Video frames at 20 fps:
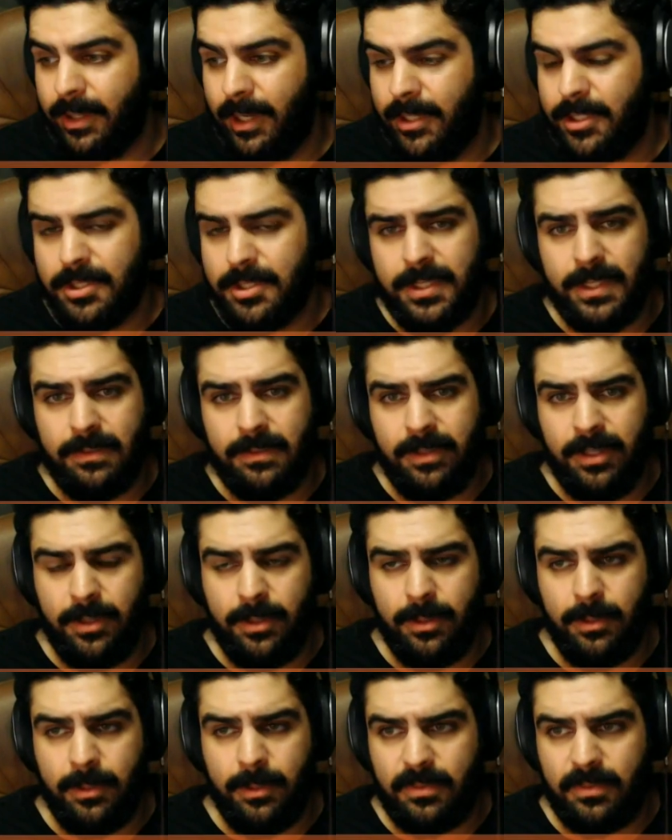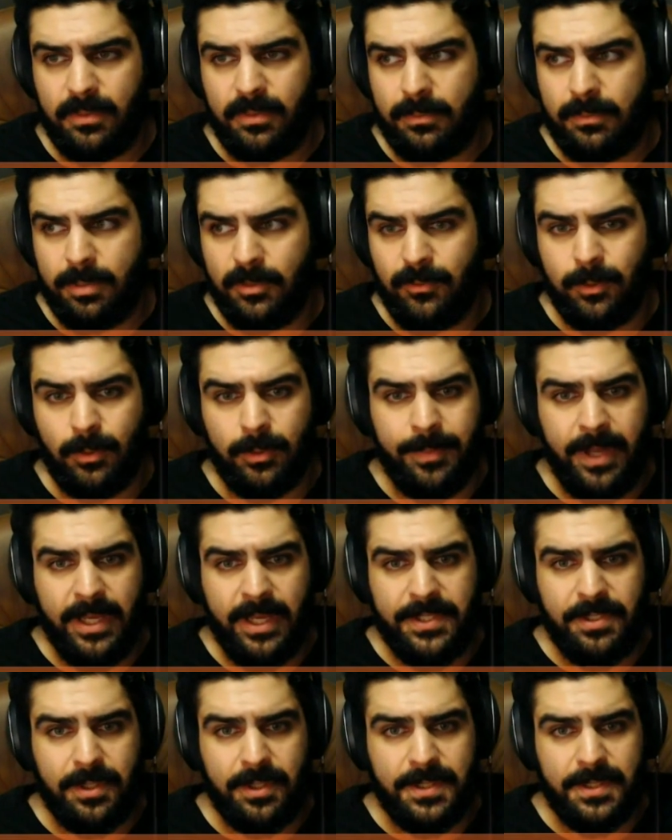I usually before
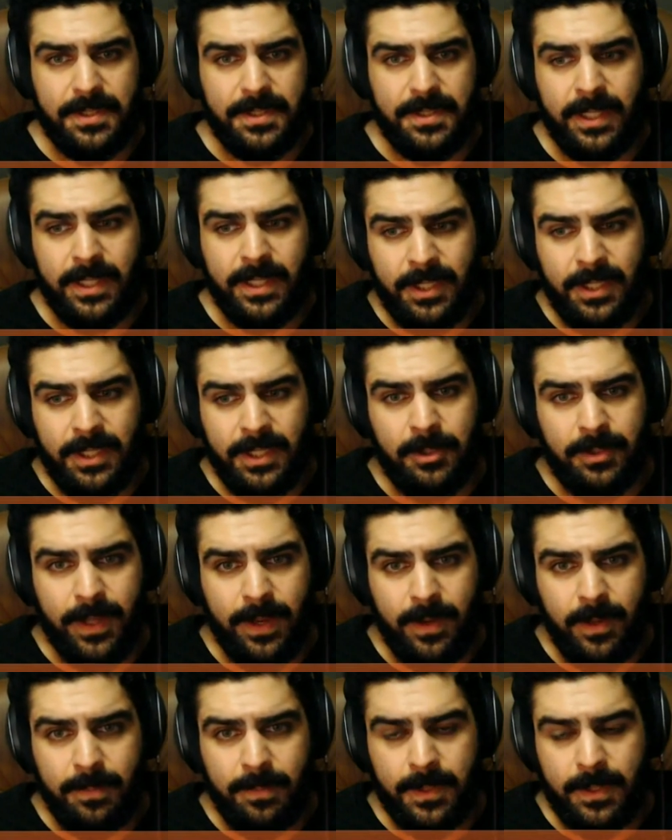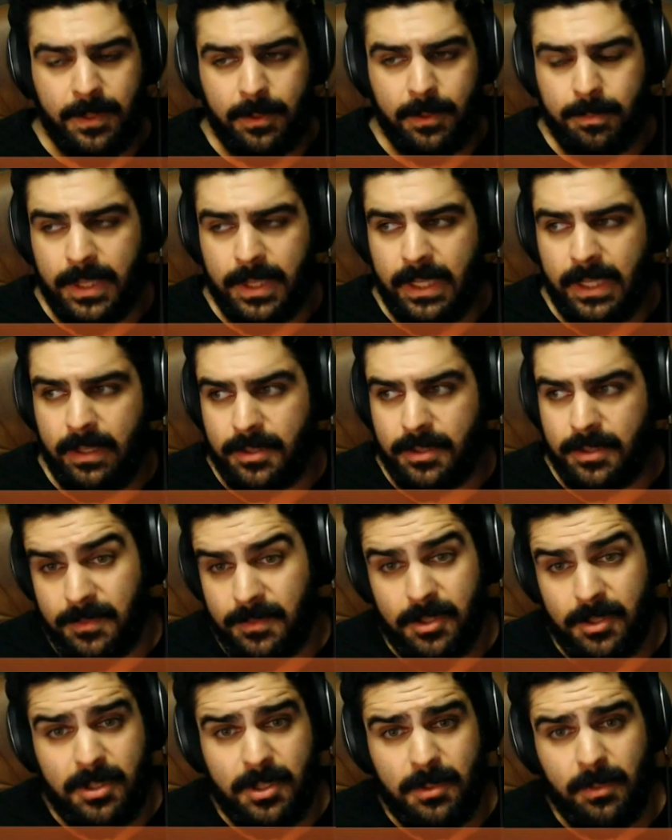mass starts tech time, I'll get up and go pee or something.
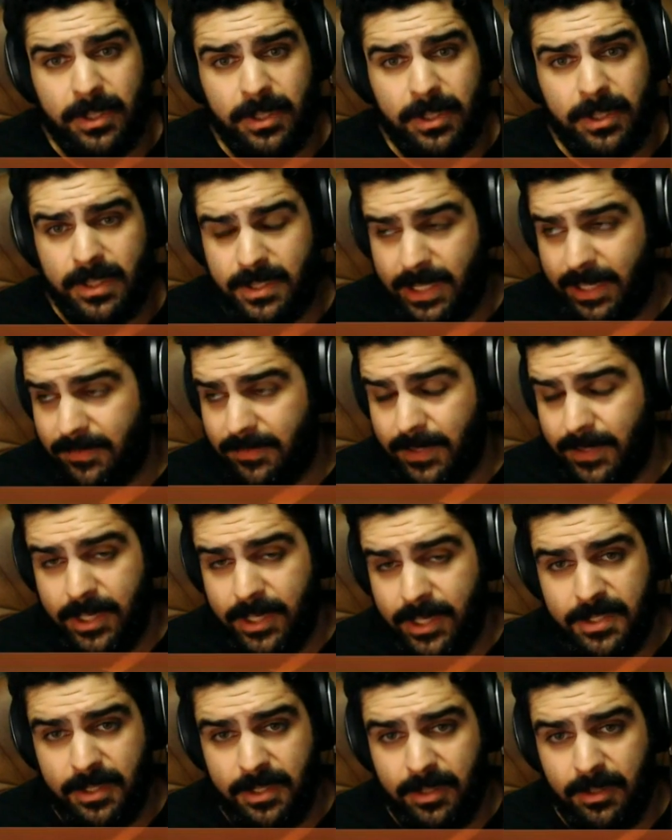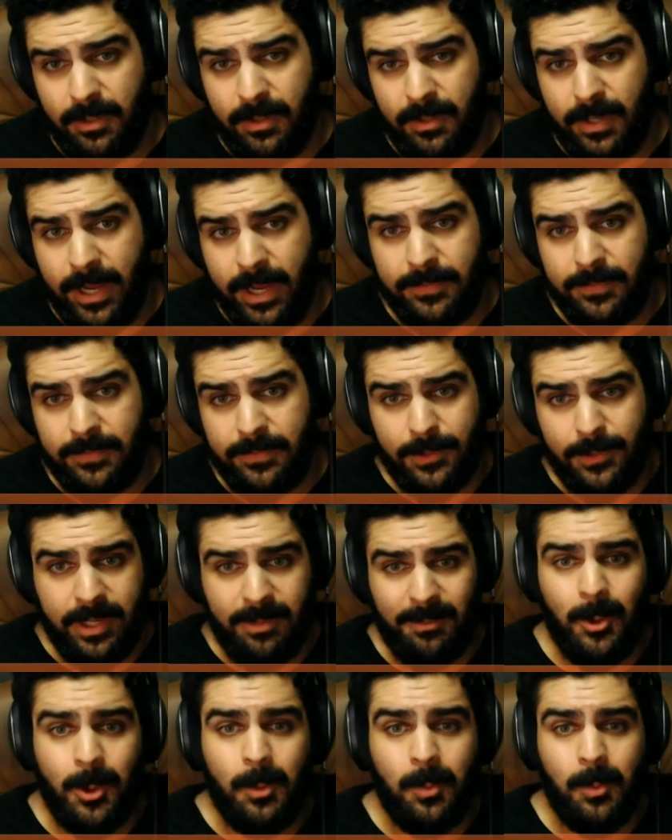It's usually what it is. I usually either to go get
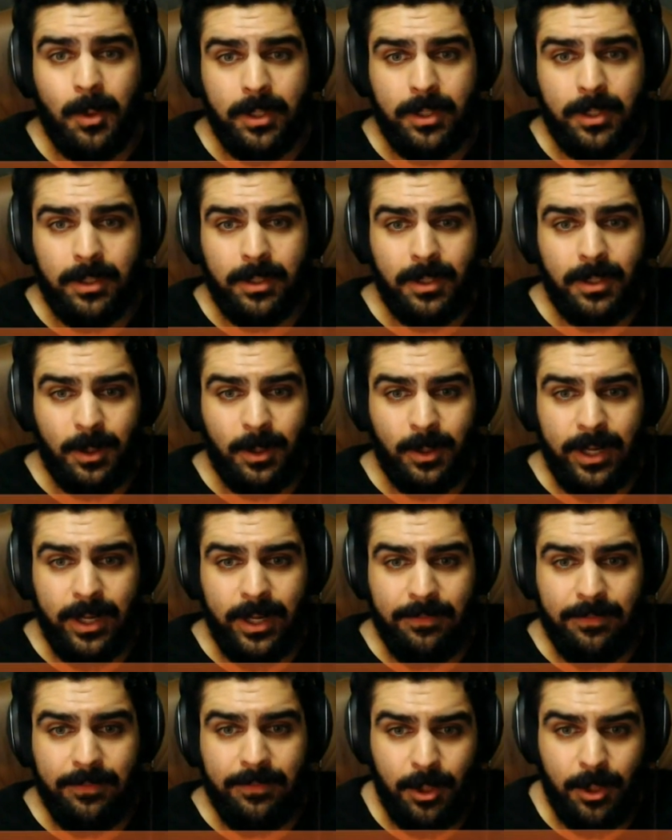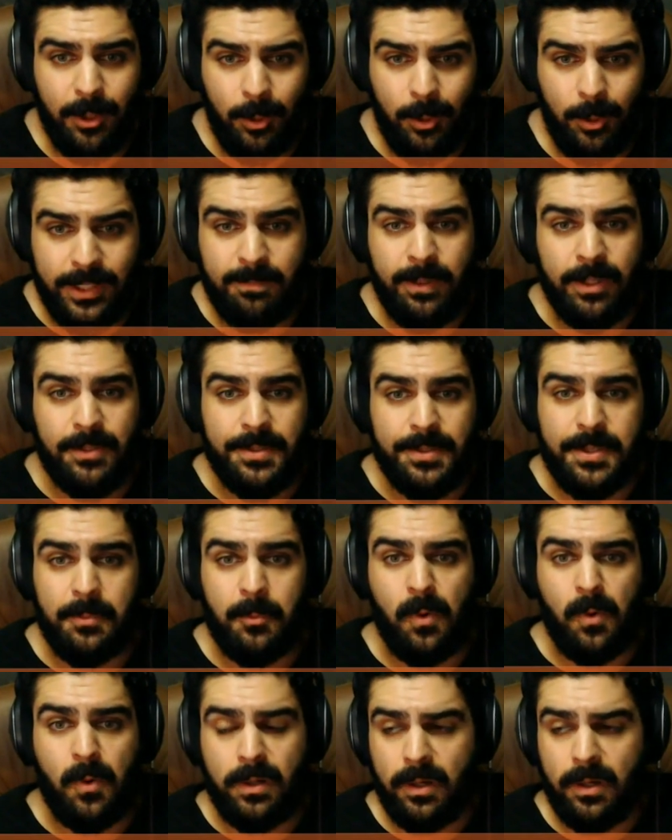more water or I have to go expel some
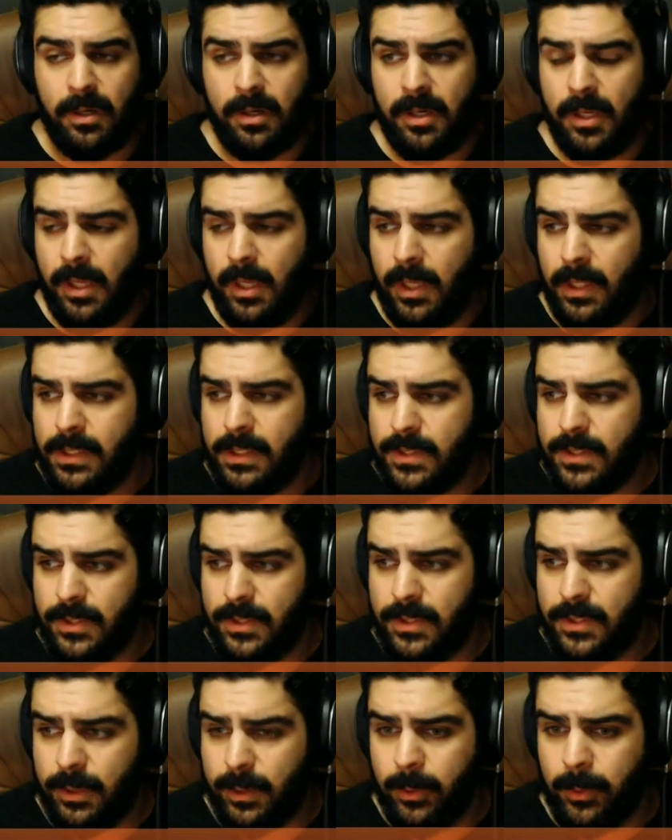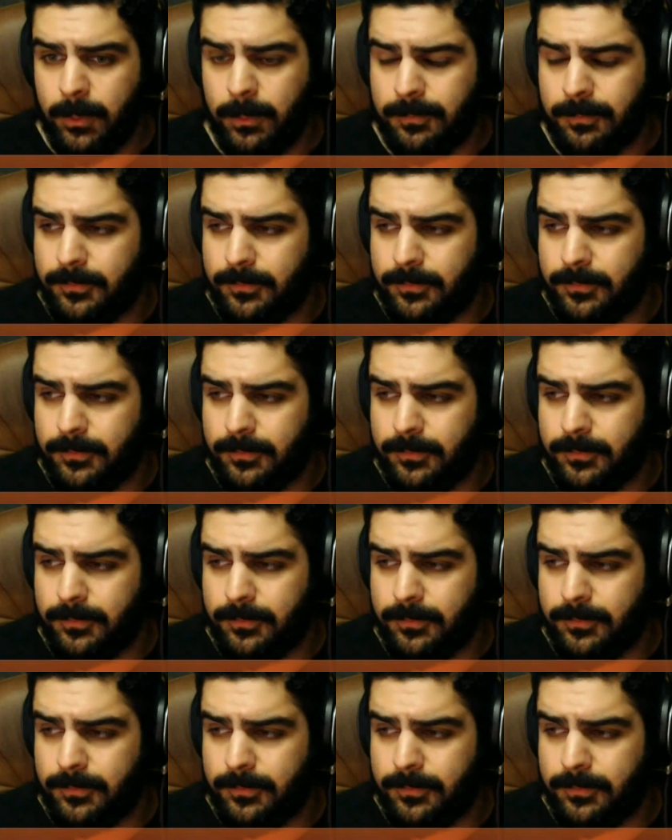water. So.